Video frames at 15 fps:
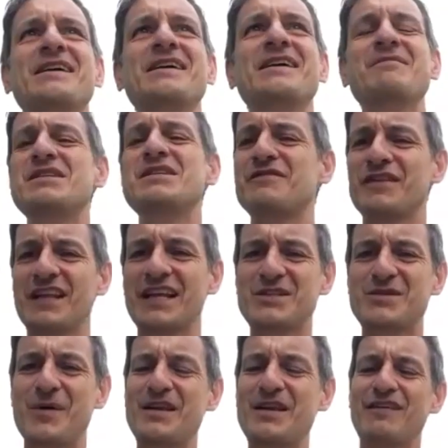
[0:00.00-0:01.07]
in the business for like
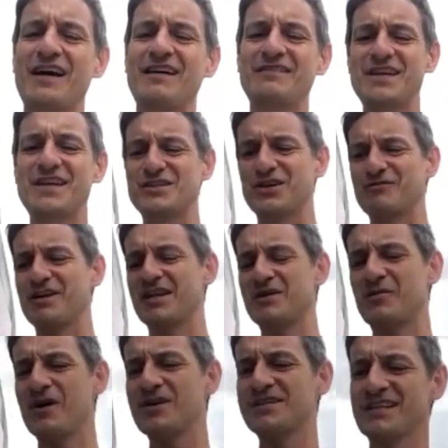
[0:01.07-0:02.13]
25 years already,
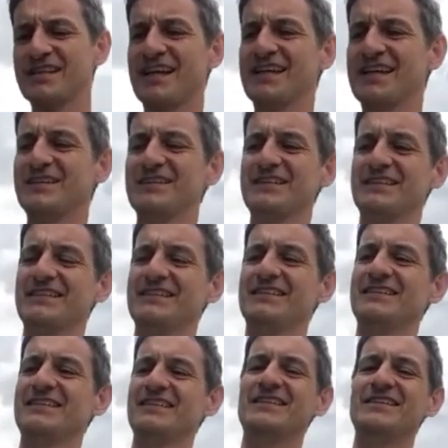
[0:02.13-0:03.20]
what is it like?
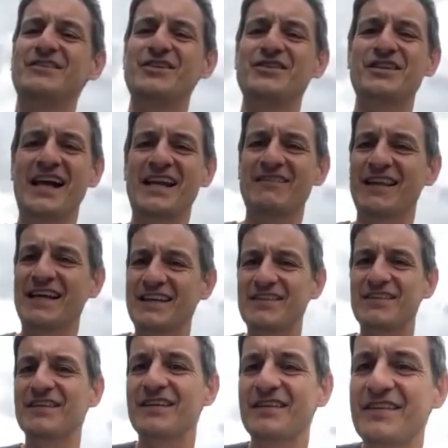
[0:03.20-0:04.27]
Just kind of like
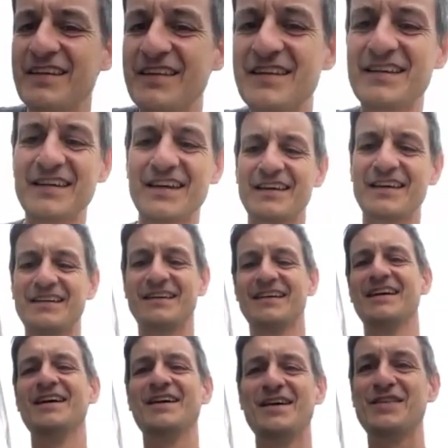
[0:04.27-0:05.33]
the
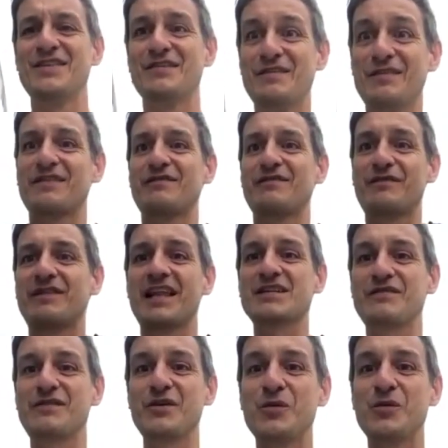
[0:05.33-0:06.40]
last
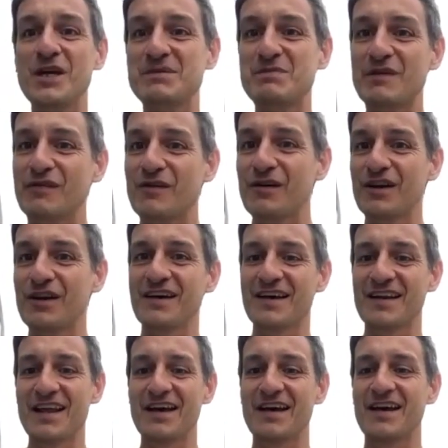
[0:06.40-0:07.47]
few weeks before
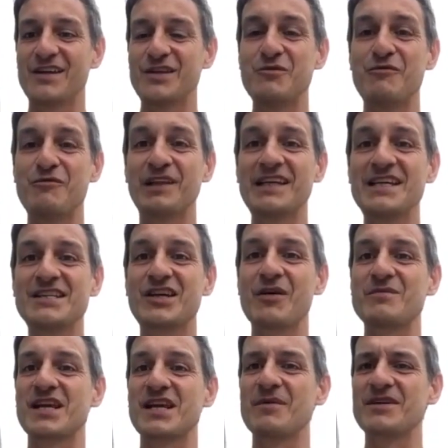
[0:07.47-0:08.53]
a new release
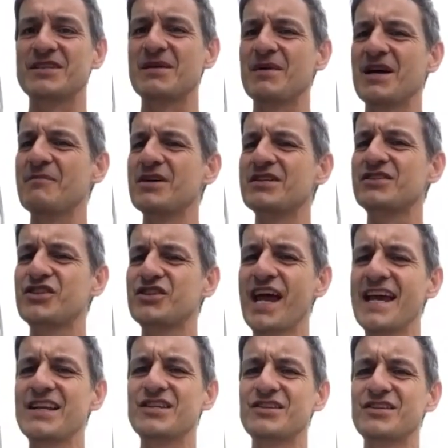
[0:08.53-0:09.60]
comes out, because it must
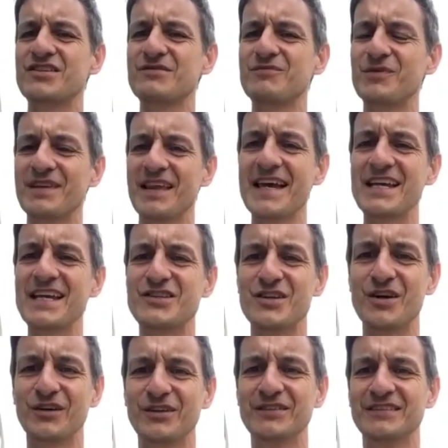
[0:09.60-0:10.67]
change with age,
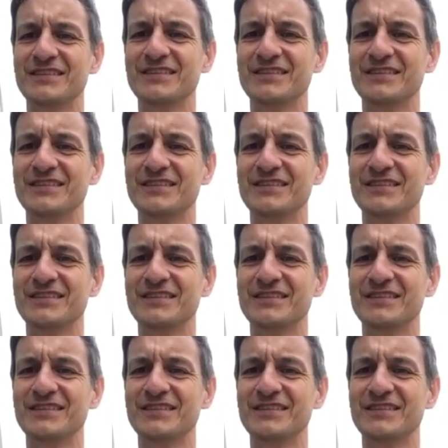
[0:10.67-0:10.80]
no?